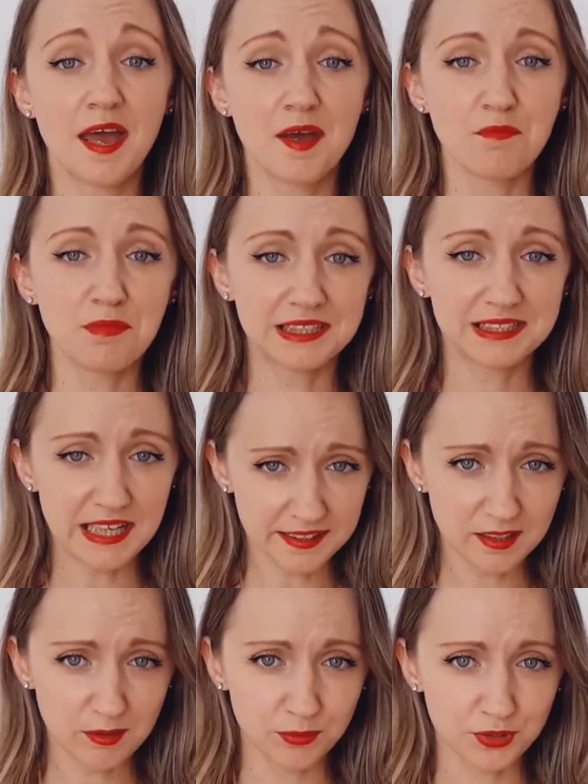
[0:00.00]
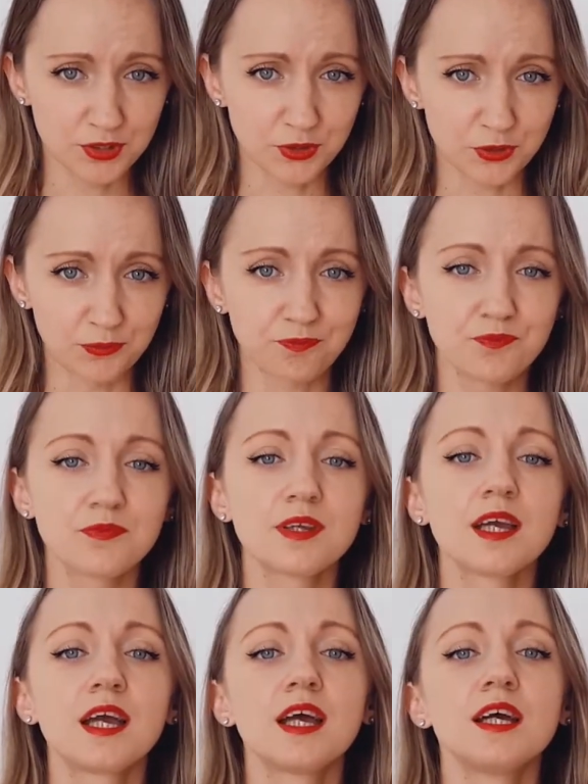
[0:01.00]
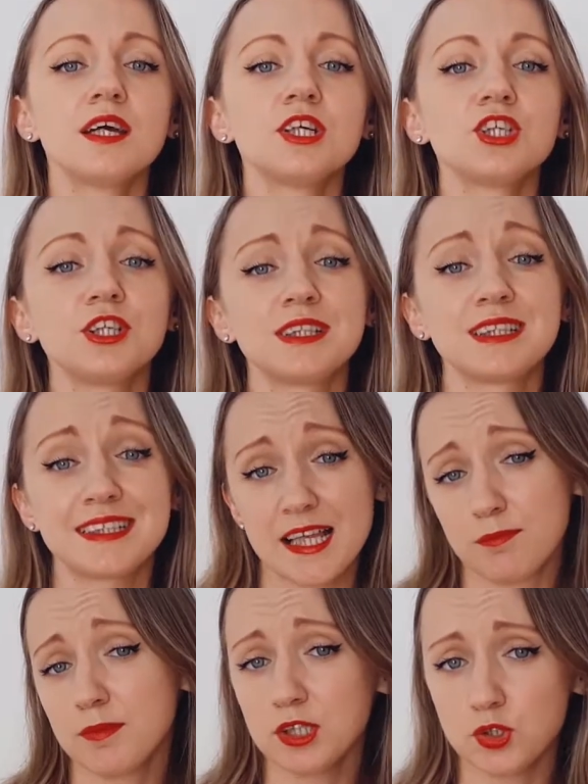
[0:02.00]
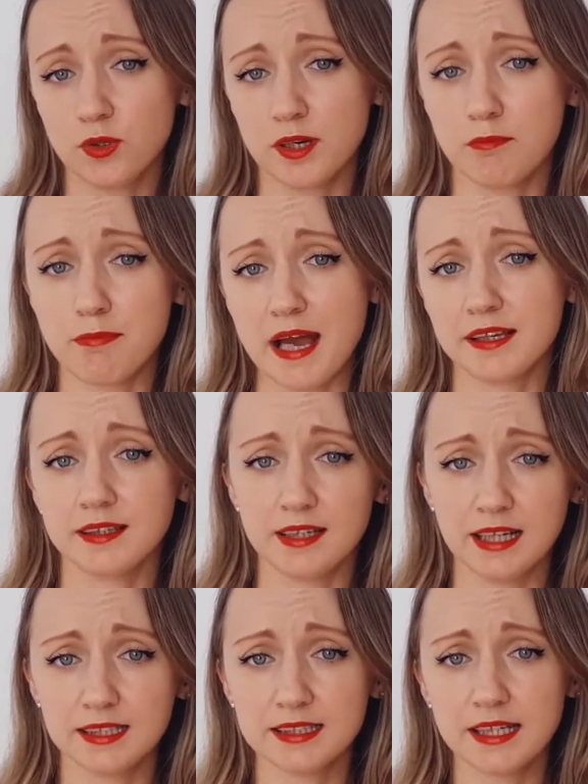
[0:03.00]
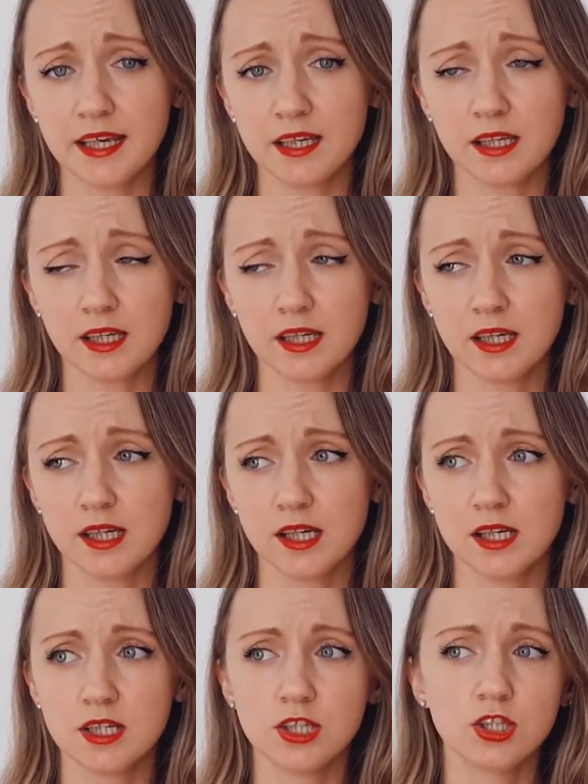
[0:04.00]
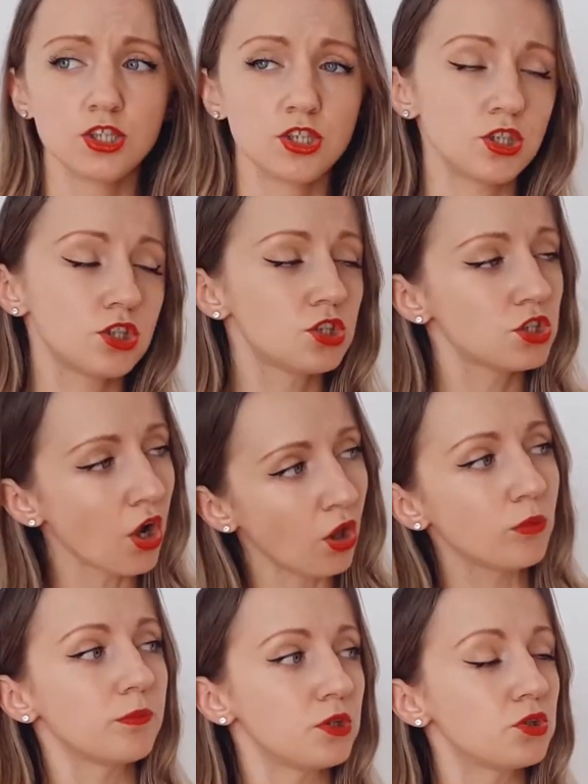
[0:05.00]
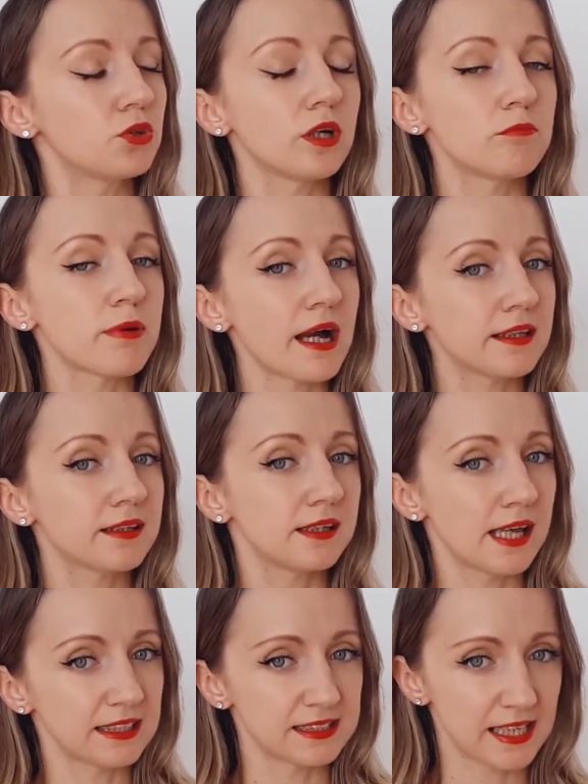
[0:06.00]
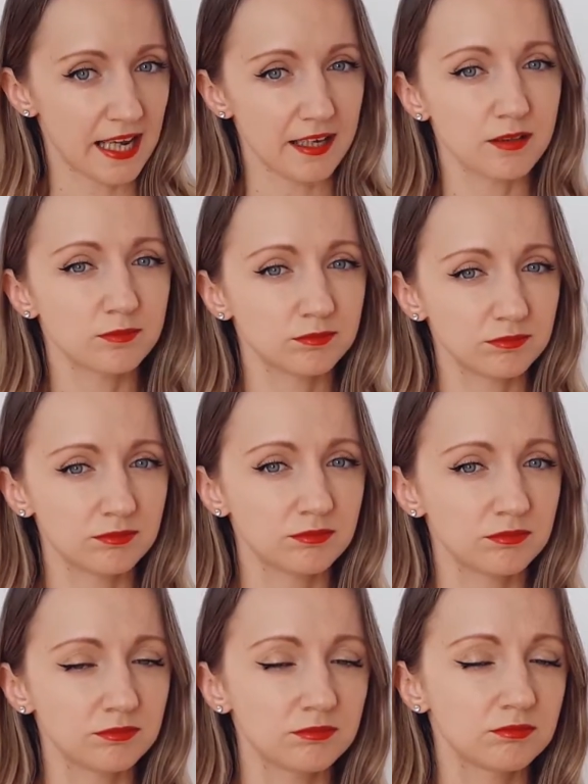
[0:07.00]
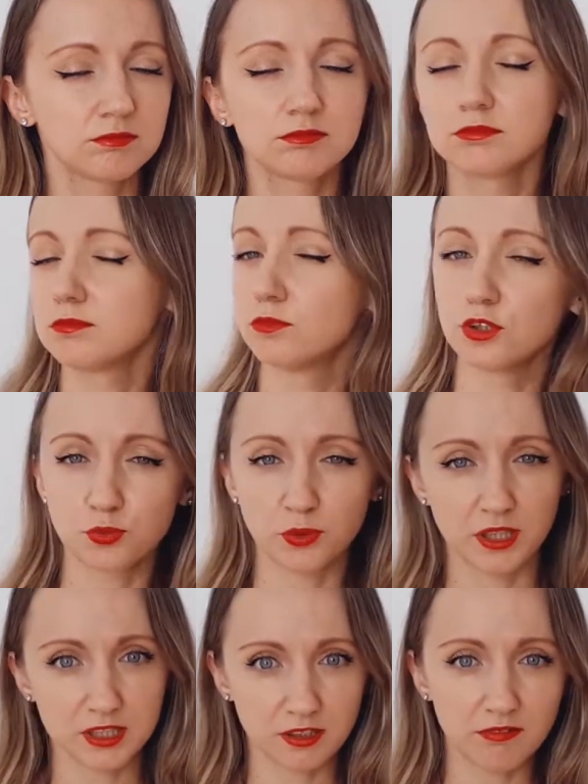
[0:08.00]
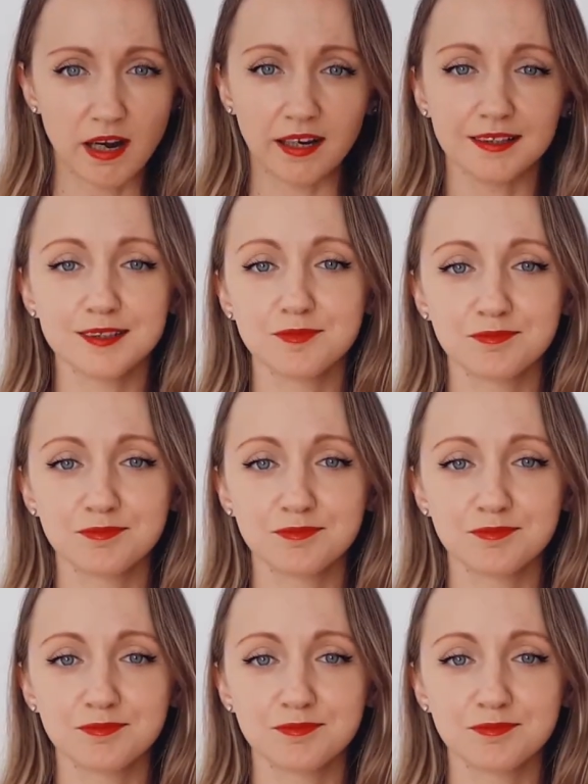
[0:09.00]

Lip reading: Mistake number 2. She said me to come back the next day. She told me to come back the next day. Which one is correct?